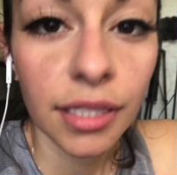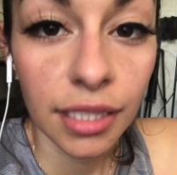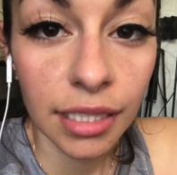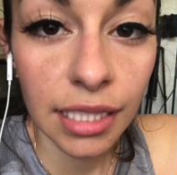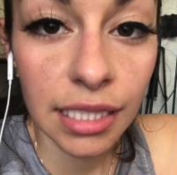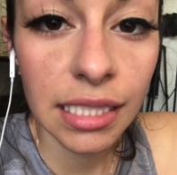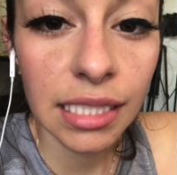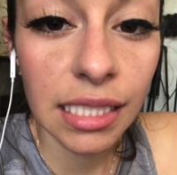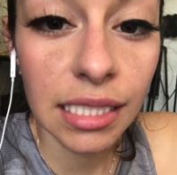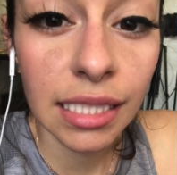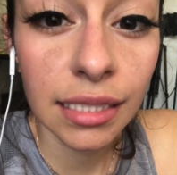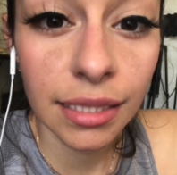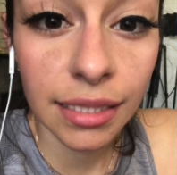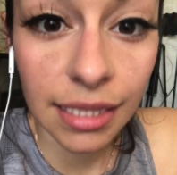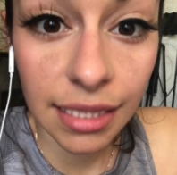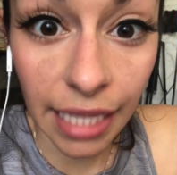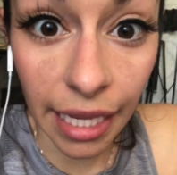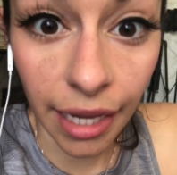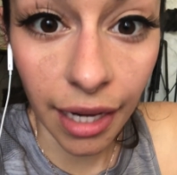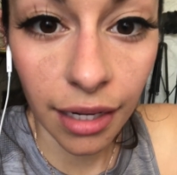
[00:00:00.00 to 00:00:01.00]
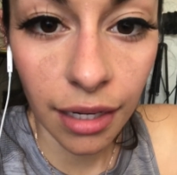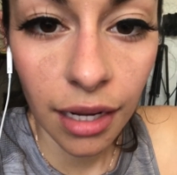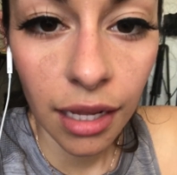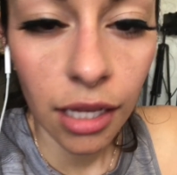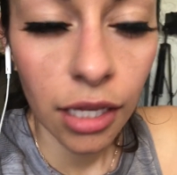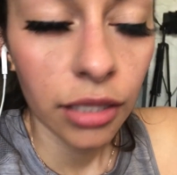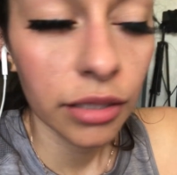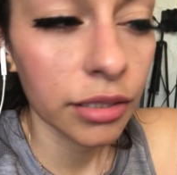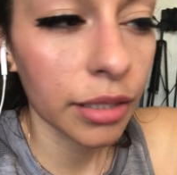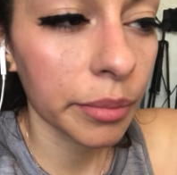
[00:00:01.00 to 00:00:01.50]
This is insane.
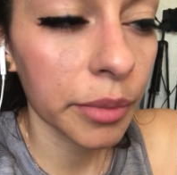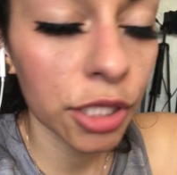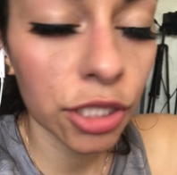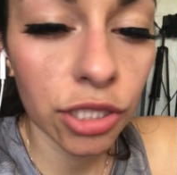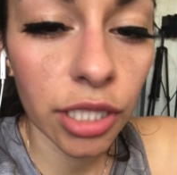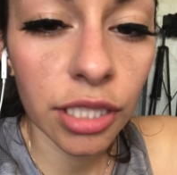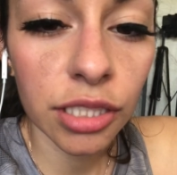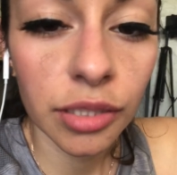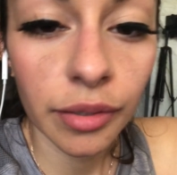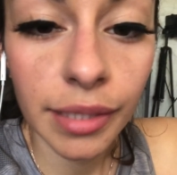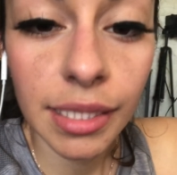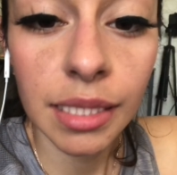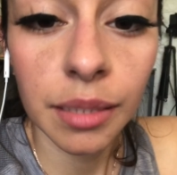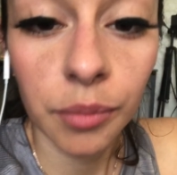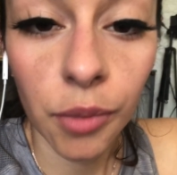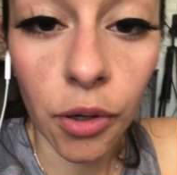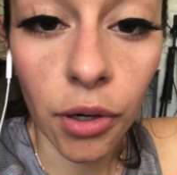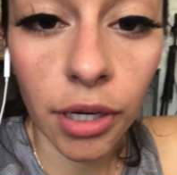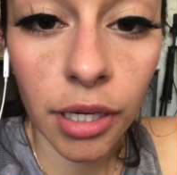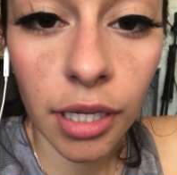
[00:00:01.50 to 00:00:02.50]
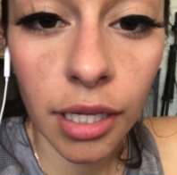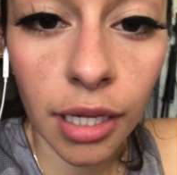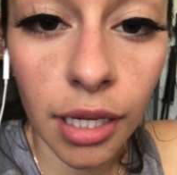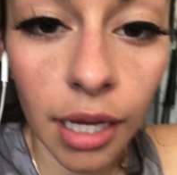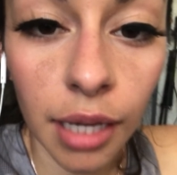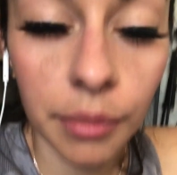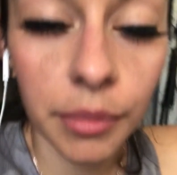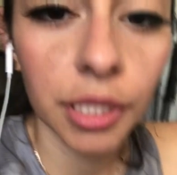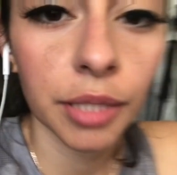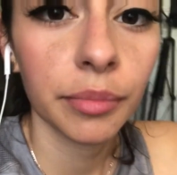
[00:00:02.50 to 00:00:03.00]
So I'm gonna try to sweat some more.
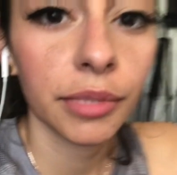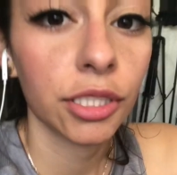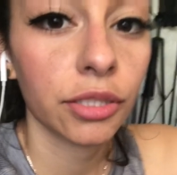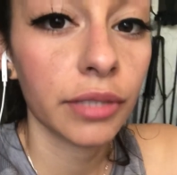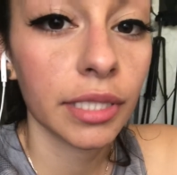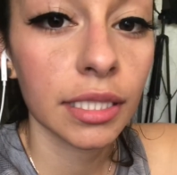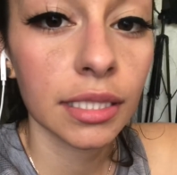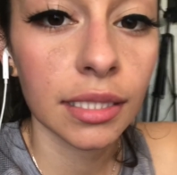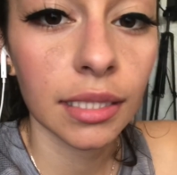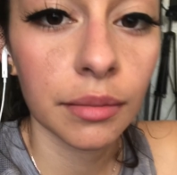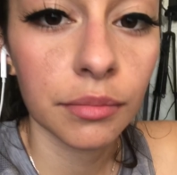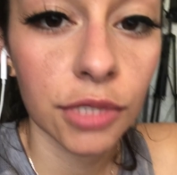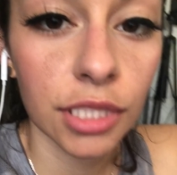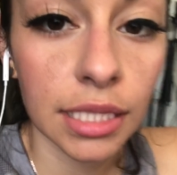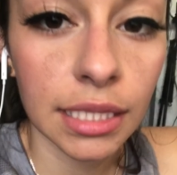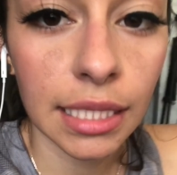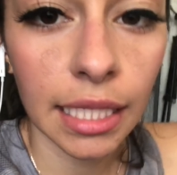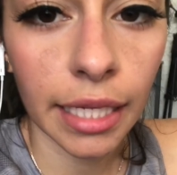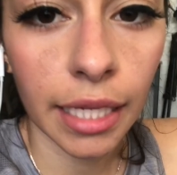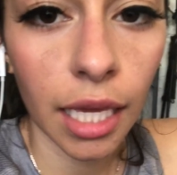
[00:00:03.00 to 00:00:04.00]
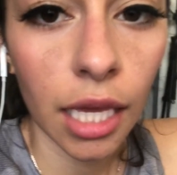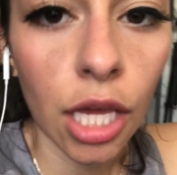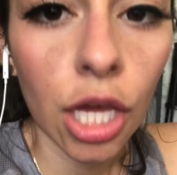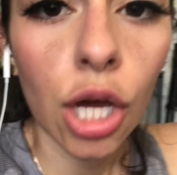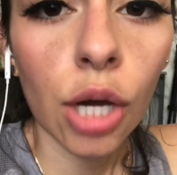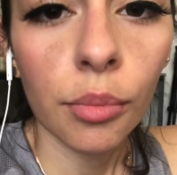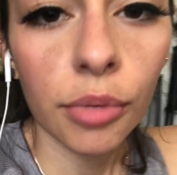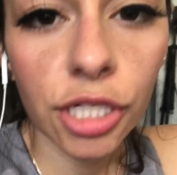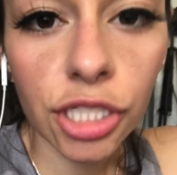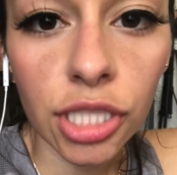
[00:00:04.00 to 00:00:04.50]
I'm gonna be doing some just like
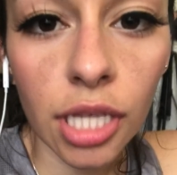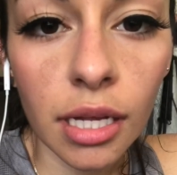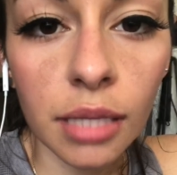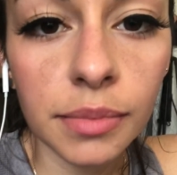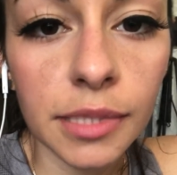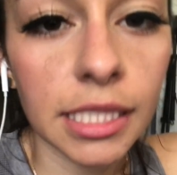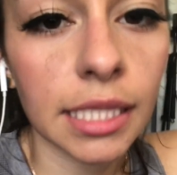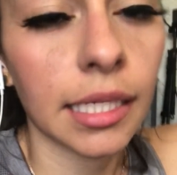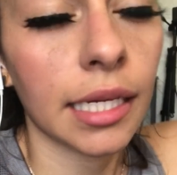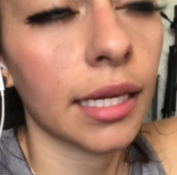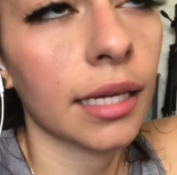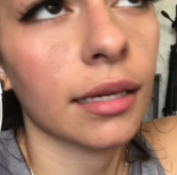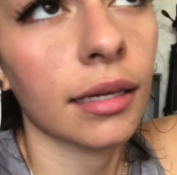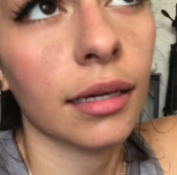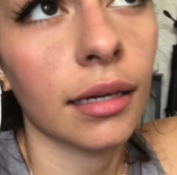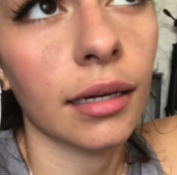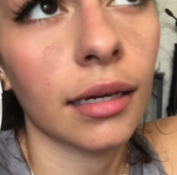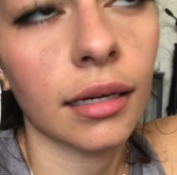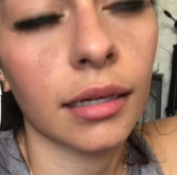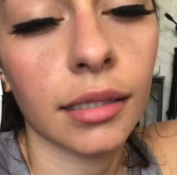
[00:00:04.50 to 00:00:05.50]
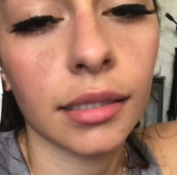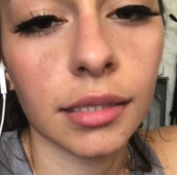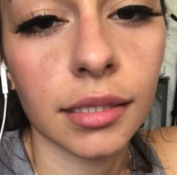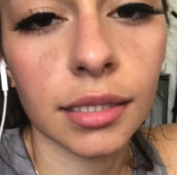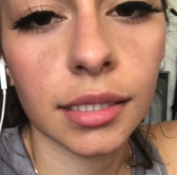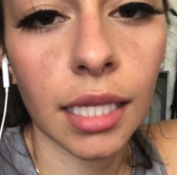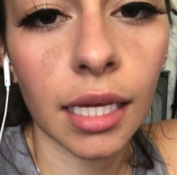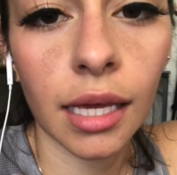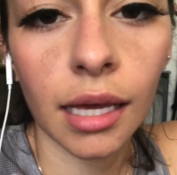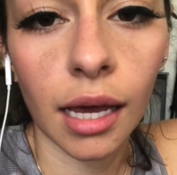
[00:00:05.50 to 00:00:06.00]
push-ups and
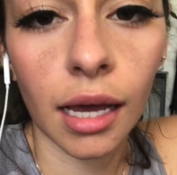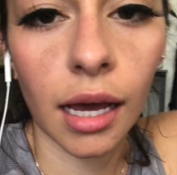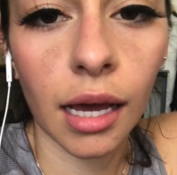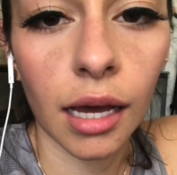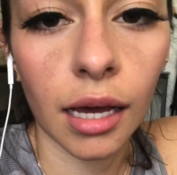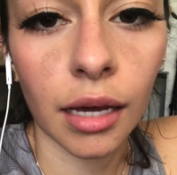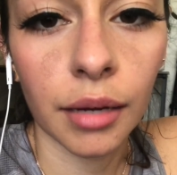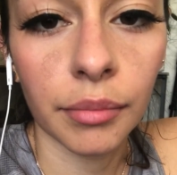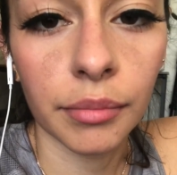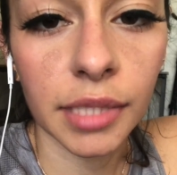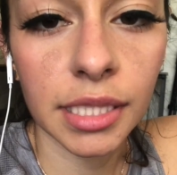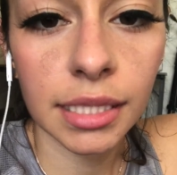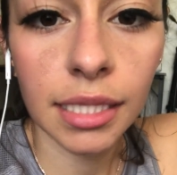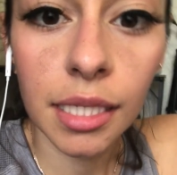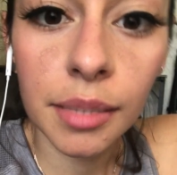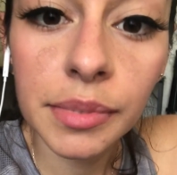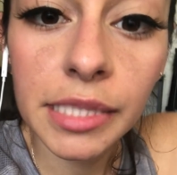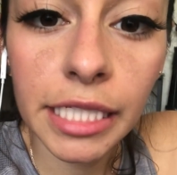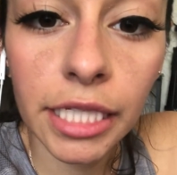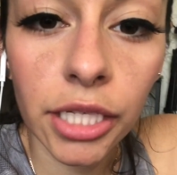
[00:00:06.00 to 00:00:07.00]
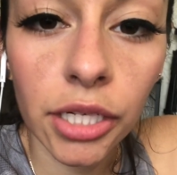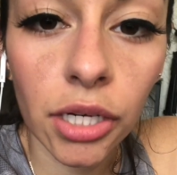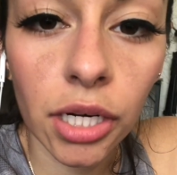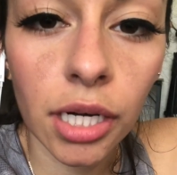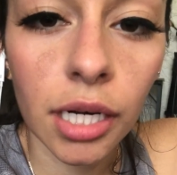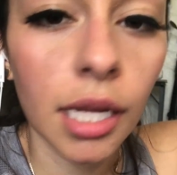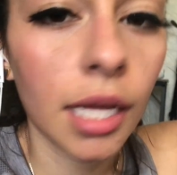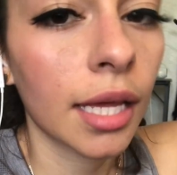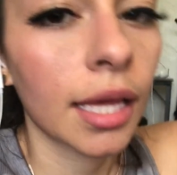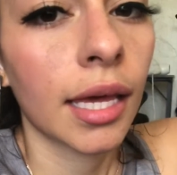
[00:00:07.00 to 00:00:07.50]
sit-ups
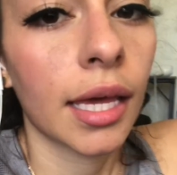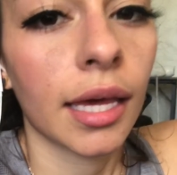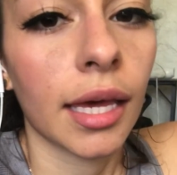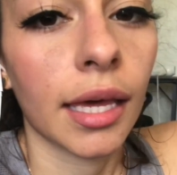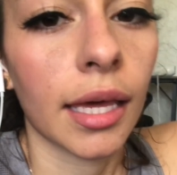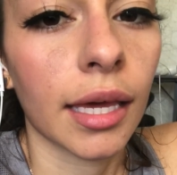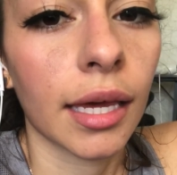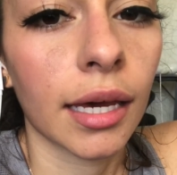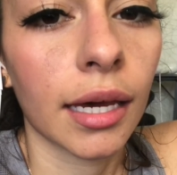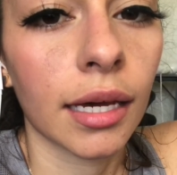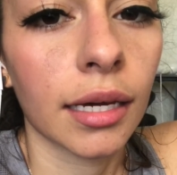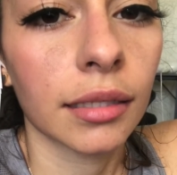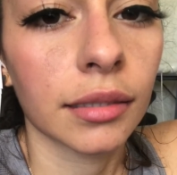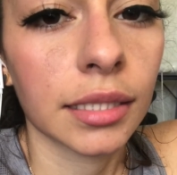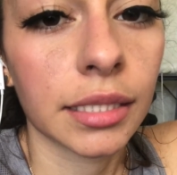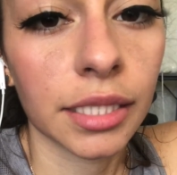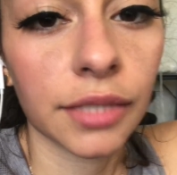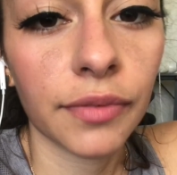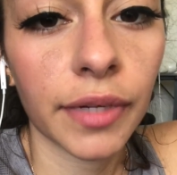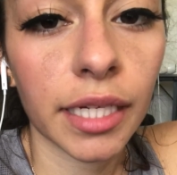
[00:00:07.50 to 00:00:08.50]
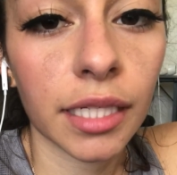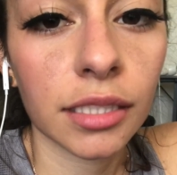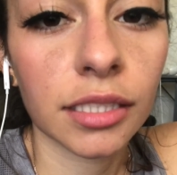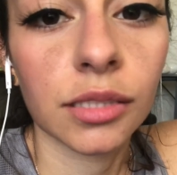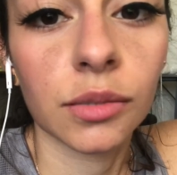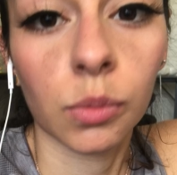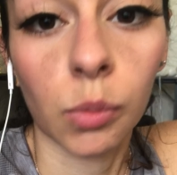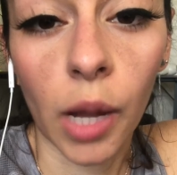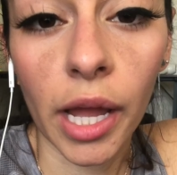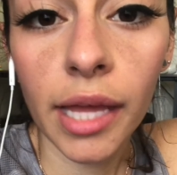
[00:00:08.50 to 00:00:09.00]
here, and let's see if I can
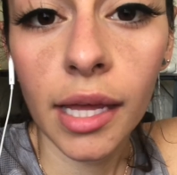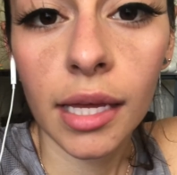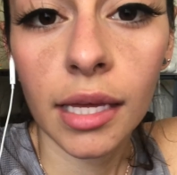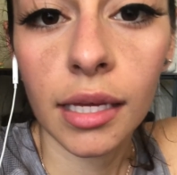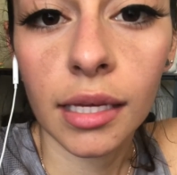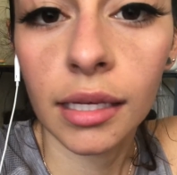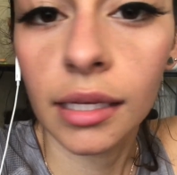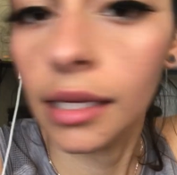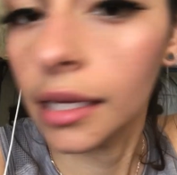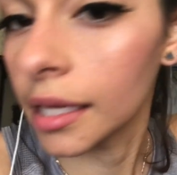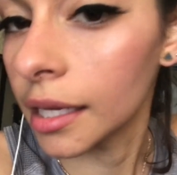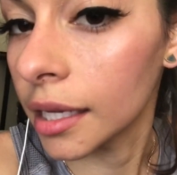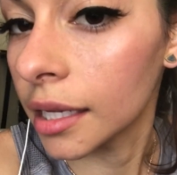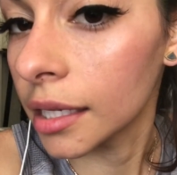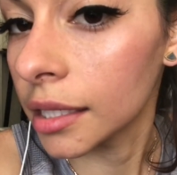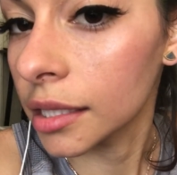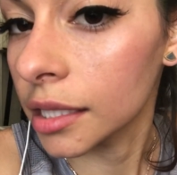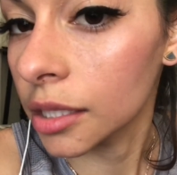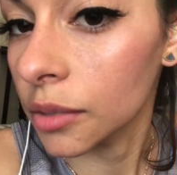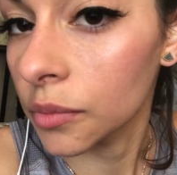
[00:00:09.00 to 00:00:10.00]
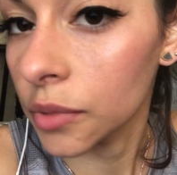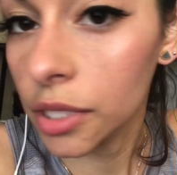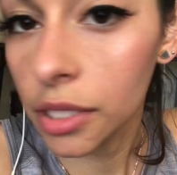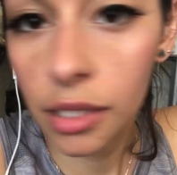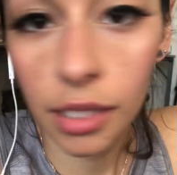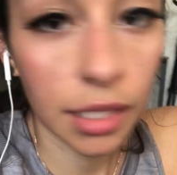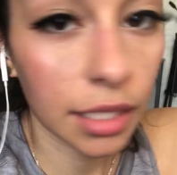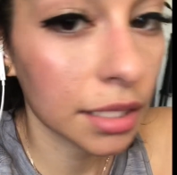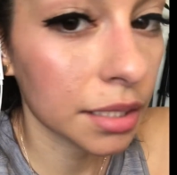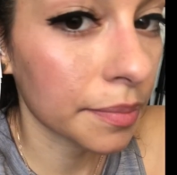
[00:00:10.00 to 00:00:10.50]
sweat and get one of
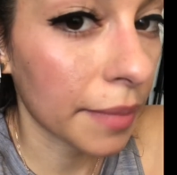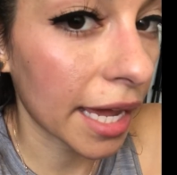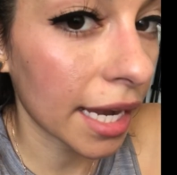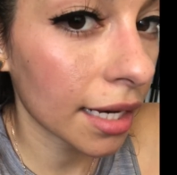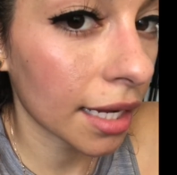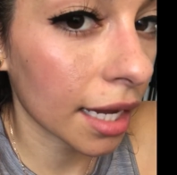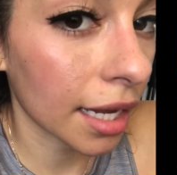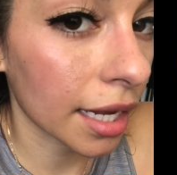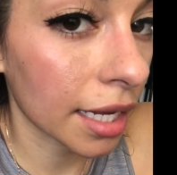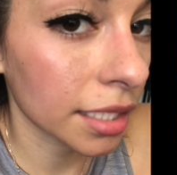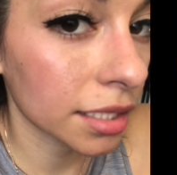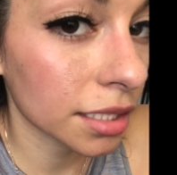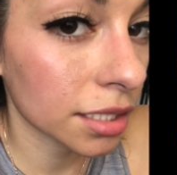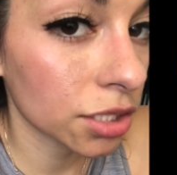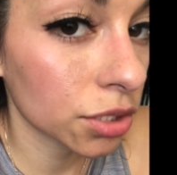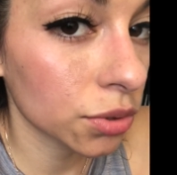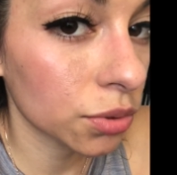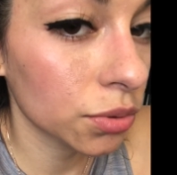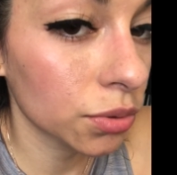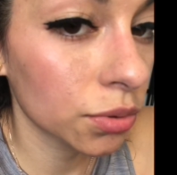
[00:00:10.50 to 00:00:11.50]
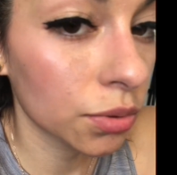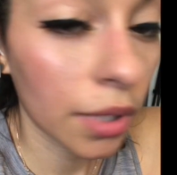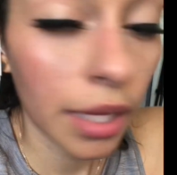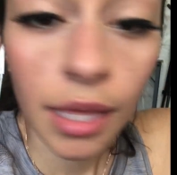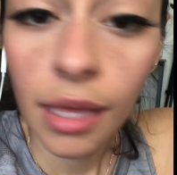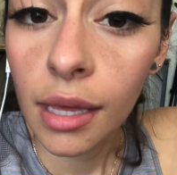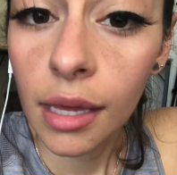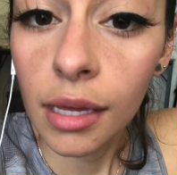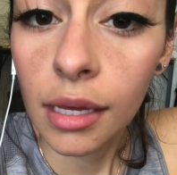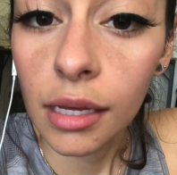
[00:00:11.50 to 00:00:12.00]
these bad guys to
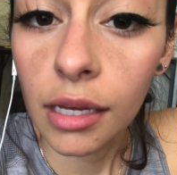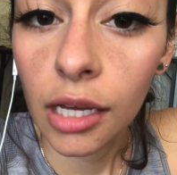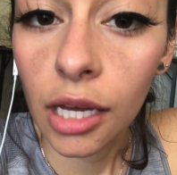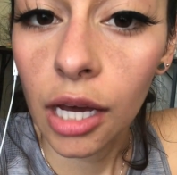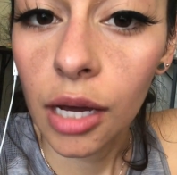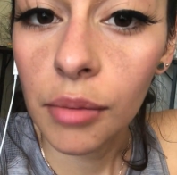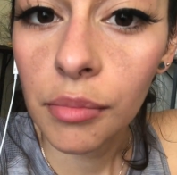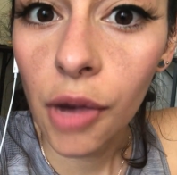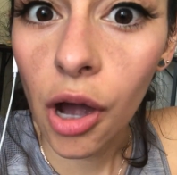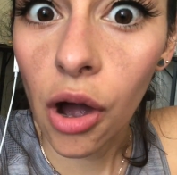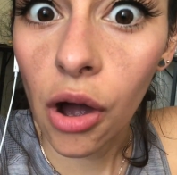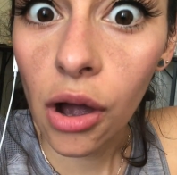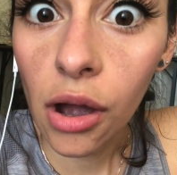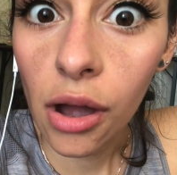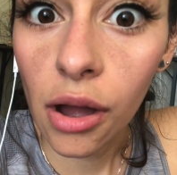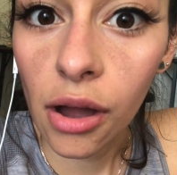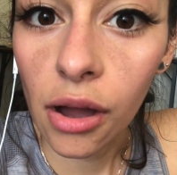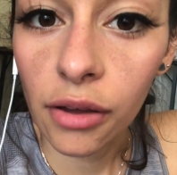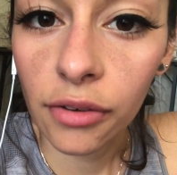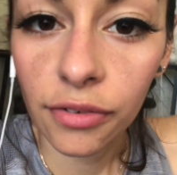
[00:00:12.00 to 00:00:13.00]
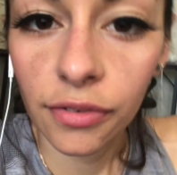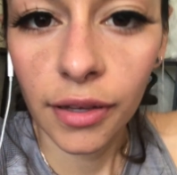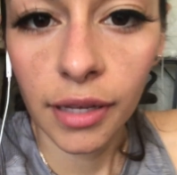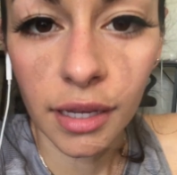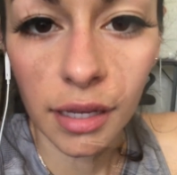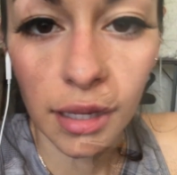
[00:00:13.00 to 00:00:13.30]
come off.